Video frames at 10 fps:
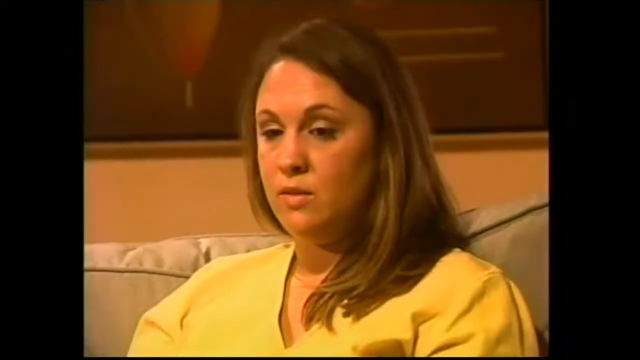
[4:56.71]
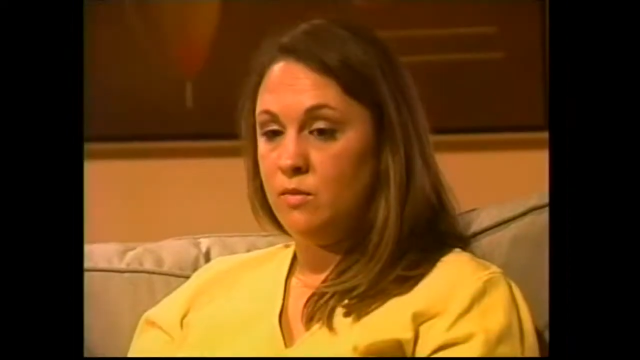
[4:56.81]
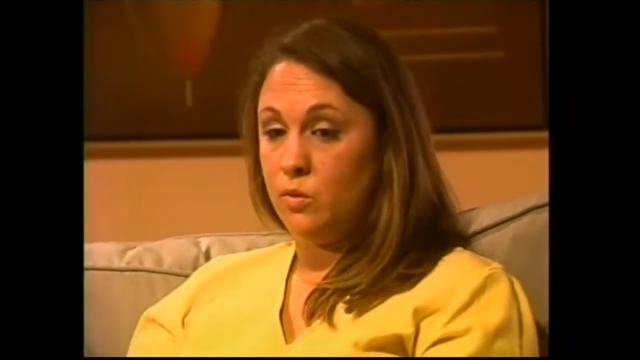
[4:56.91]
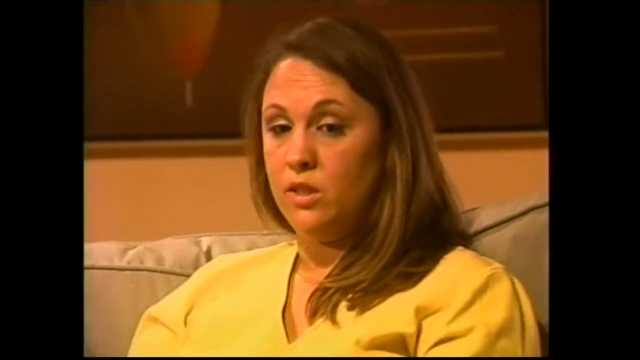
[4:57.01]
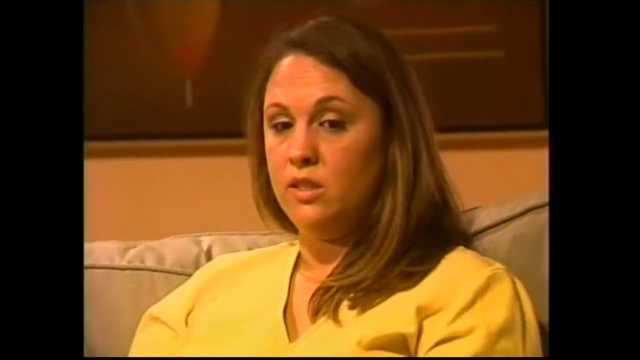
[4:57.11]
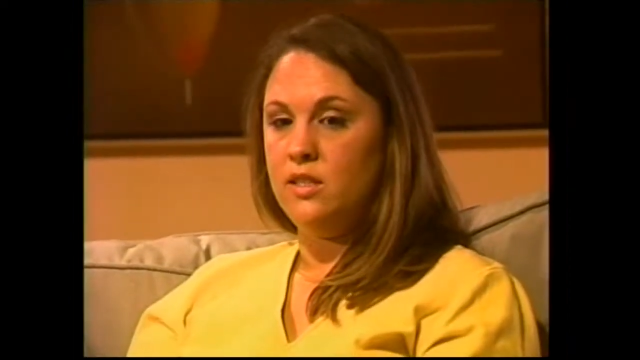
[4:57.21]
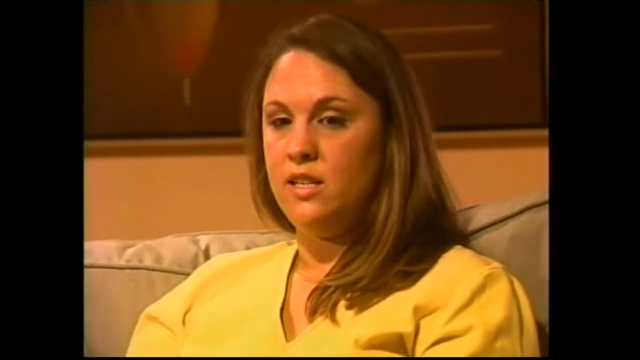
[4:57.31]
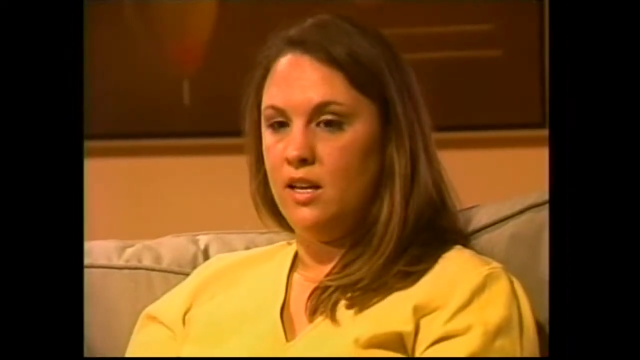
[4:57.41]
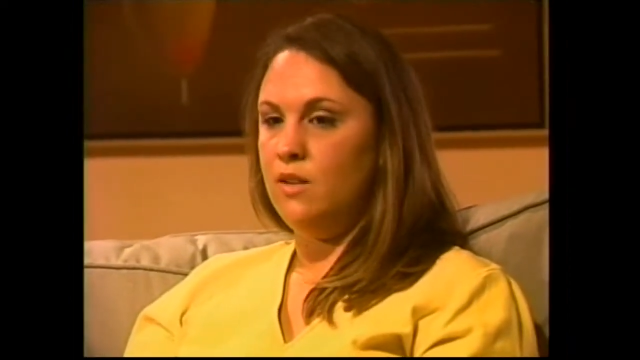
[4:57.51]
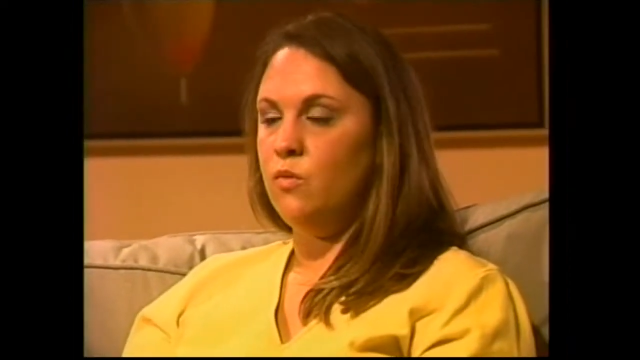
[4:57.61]
some doors
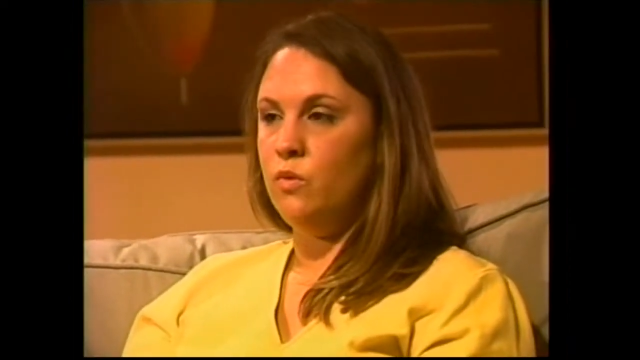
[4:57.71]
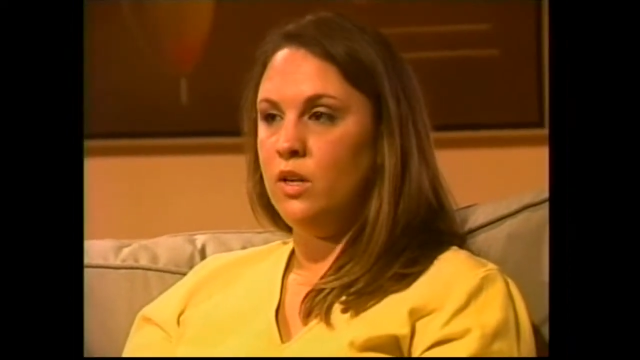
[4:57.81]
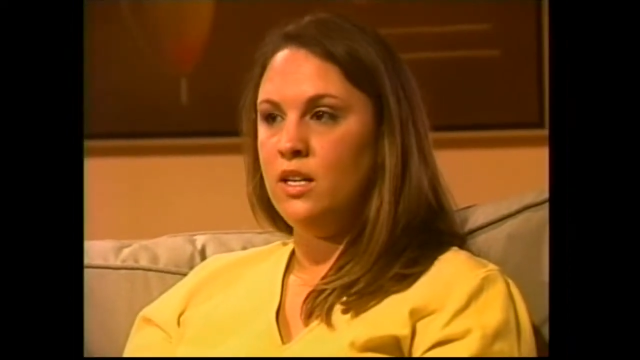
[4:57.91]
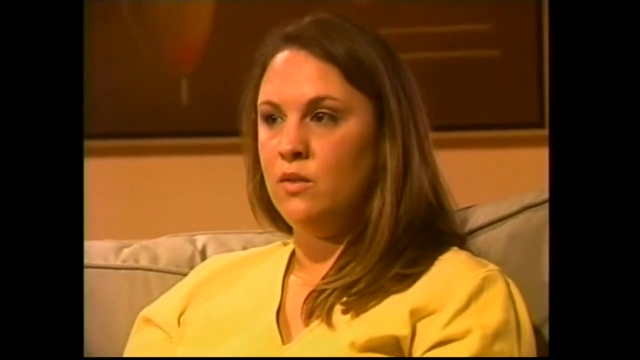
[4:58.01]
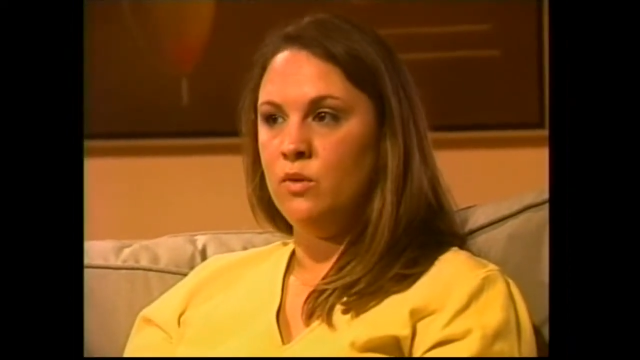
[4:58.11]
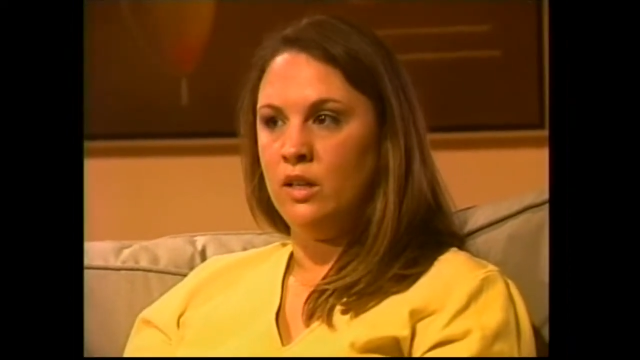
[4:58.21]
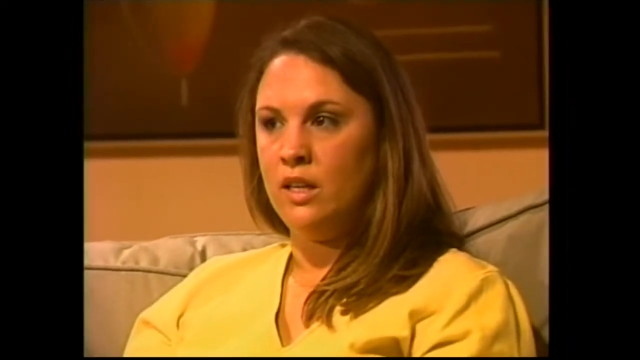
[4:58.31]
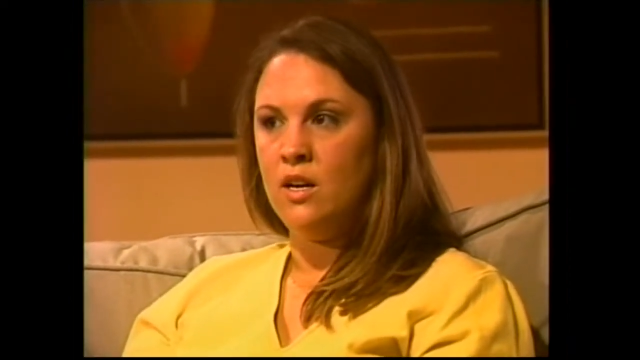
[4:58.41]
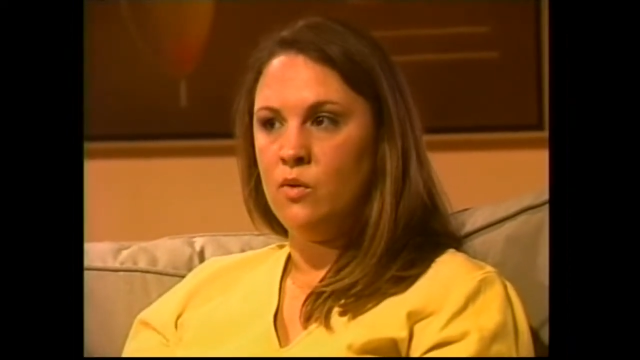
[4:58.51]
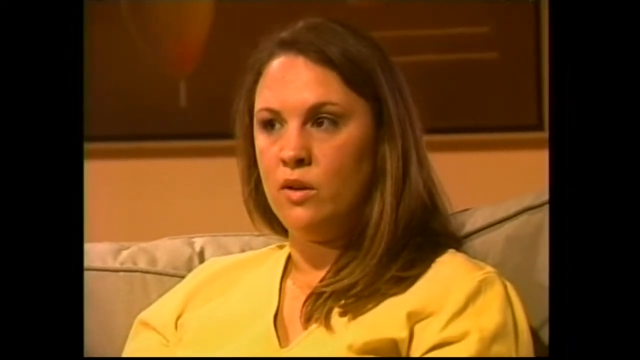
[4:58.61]
that we didn't really
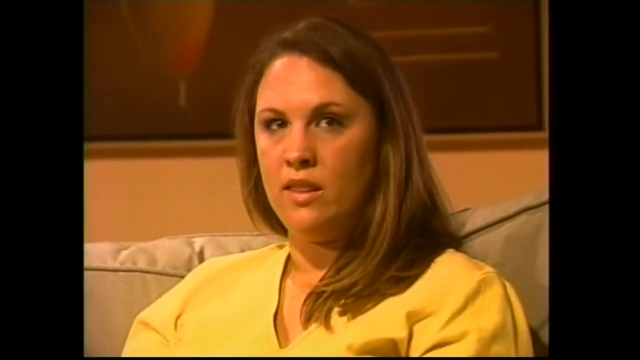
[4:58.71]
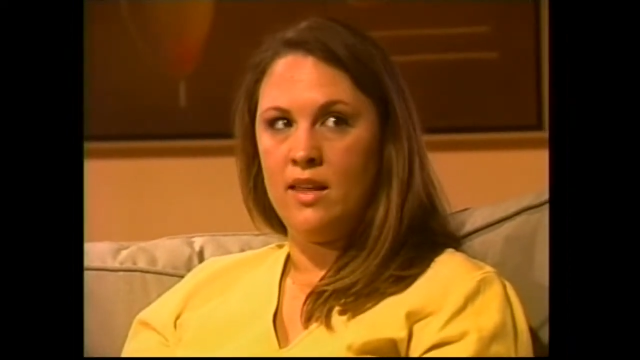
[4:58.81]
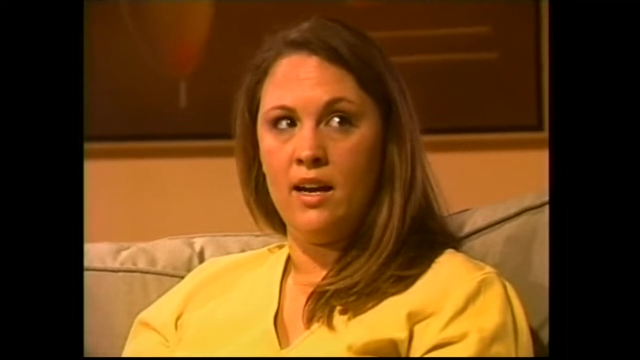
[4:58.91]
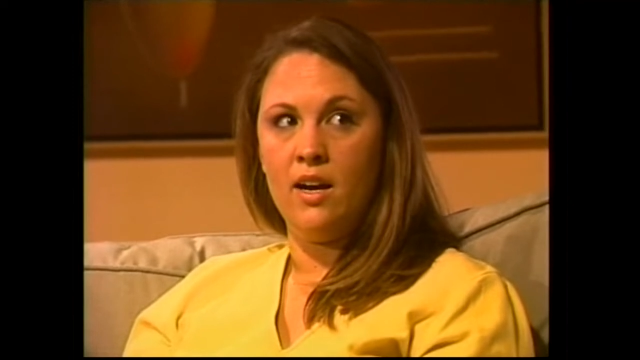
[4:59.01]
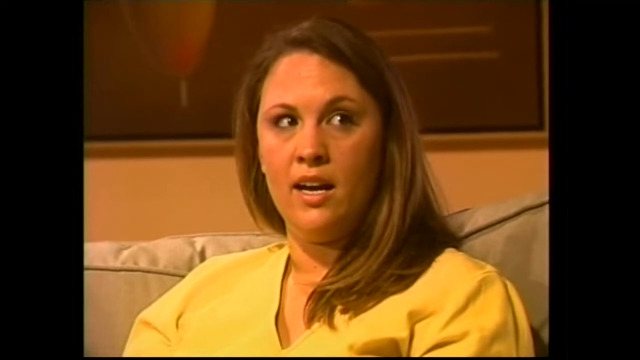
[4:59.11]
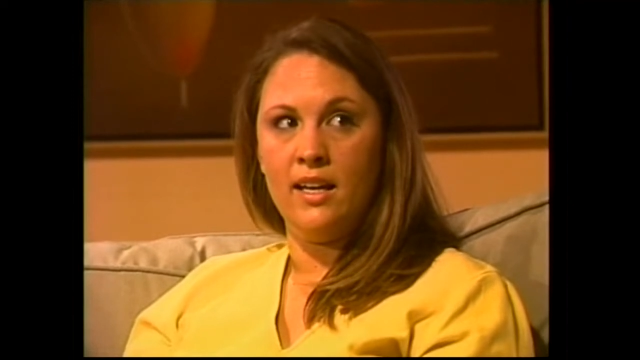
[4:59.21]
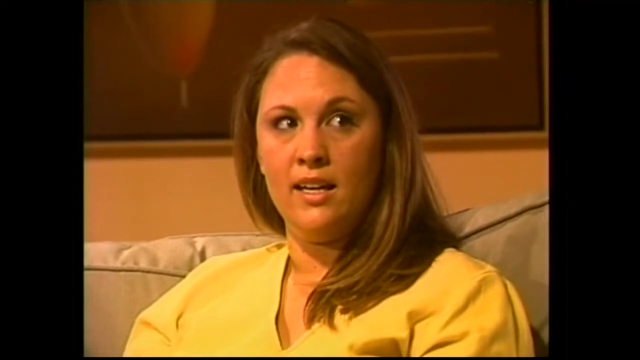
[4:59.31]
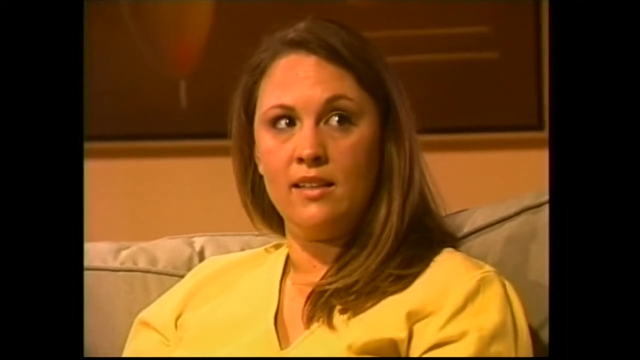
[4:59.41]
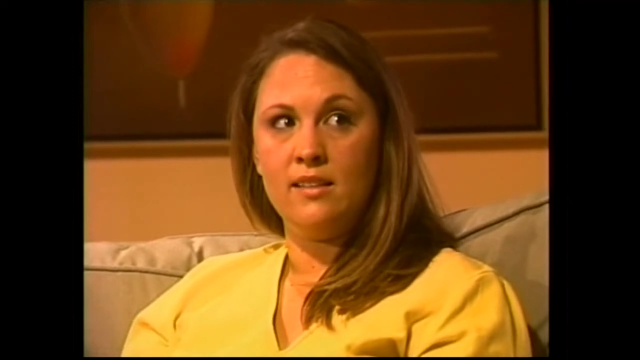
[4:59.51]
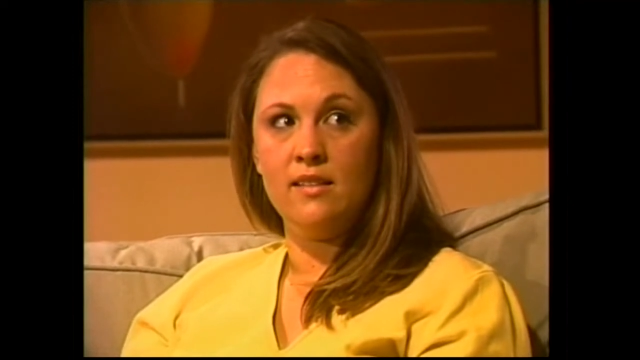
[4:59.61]
know were there, I
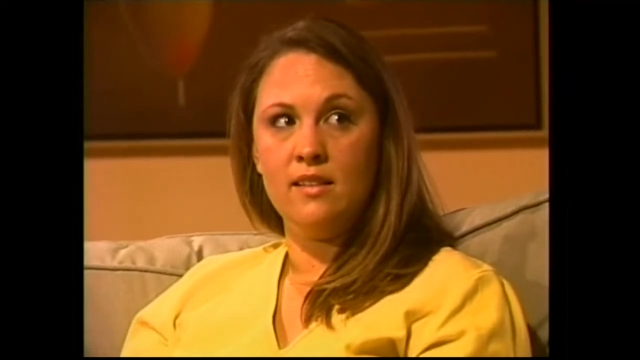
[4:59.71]
guess.